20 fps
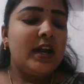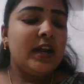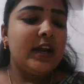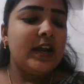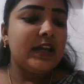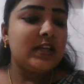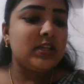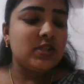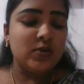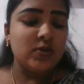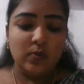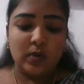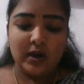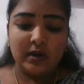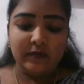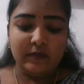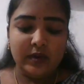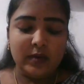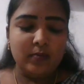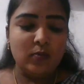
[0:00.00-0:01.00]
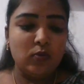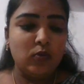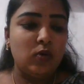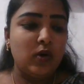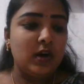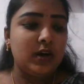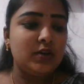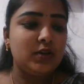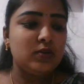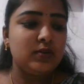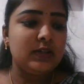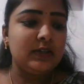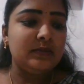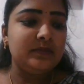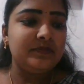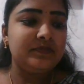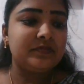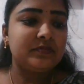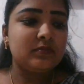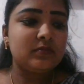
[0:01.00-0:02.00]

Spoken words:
Next one, we move on to the